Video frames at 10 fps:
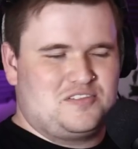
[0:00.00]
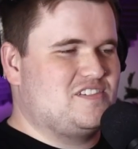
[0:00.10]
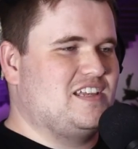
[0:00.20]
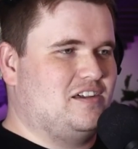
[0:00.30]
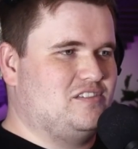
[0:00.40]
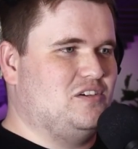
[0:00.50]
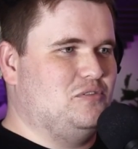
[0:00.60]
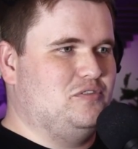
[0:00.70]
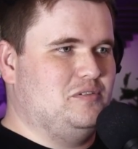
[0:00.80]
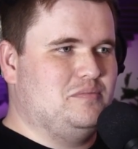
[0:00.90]
was going to say like a
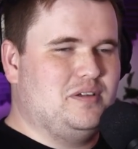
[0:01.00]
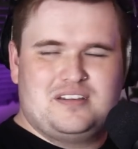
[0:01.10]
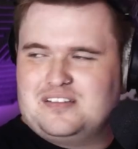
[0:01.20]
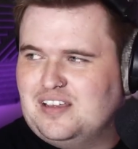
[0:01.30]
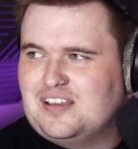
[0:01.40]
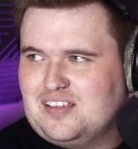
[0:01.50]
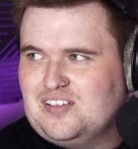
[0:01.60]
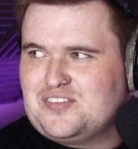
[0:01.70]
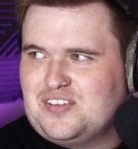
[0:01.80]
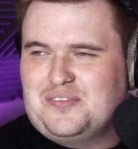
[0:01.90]
dolphin. The Beautiful lobster mermaid.